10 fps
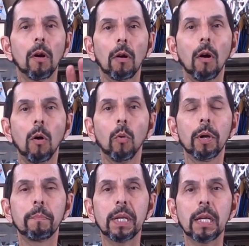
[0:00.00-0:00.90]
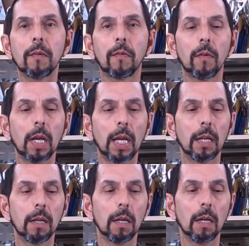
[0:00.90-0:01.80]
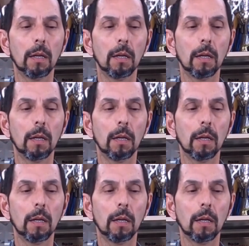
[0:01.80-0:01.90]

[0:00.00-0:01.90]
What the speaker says: are all one piece, and